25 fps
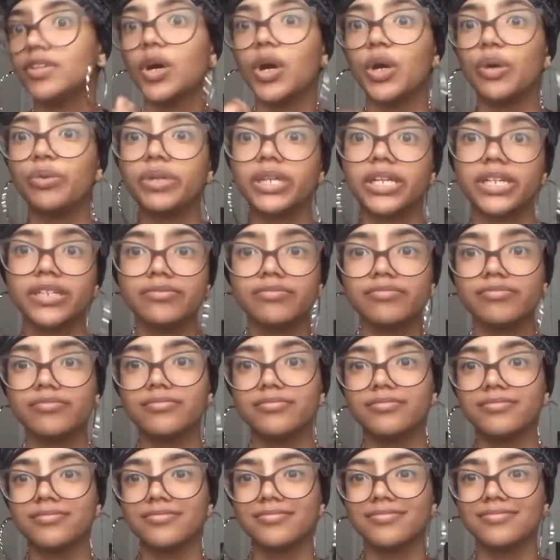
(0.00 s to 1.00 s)
Own it.
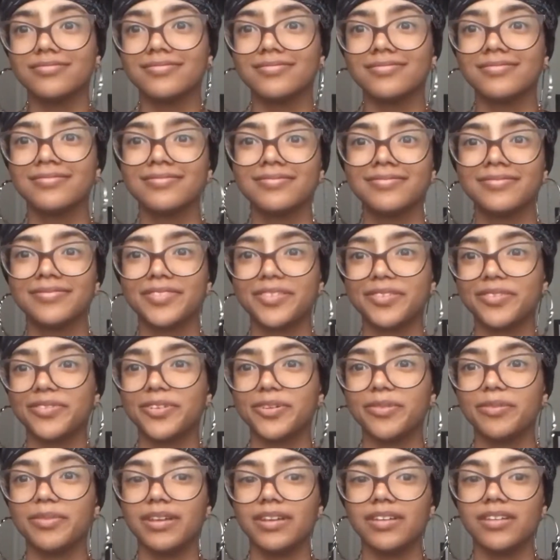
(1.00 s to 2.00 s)
You
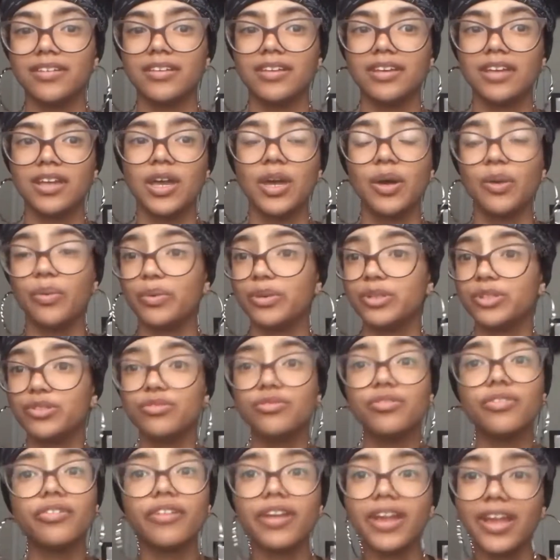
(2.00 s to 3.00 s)
feel me? We
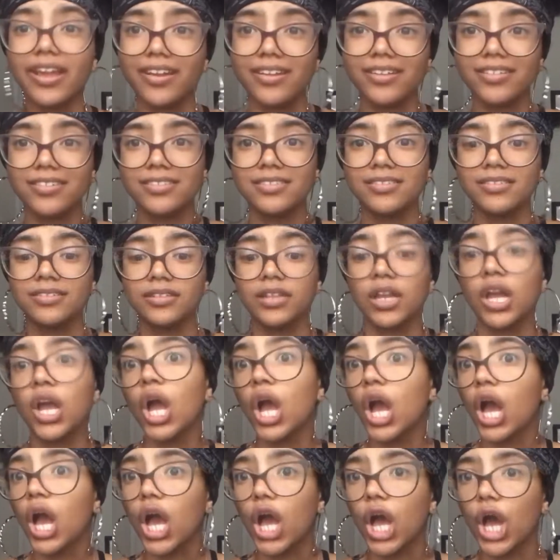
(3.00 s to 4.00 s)
do great.
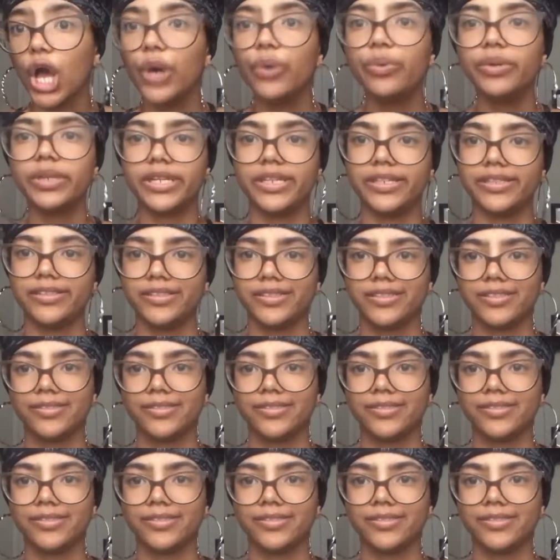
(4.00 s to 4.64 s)
Own it.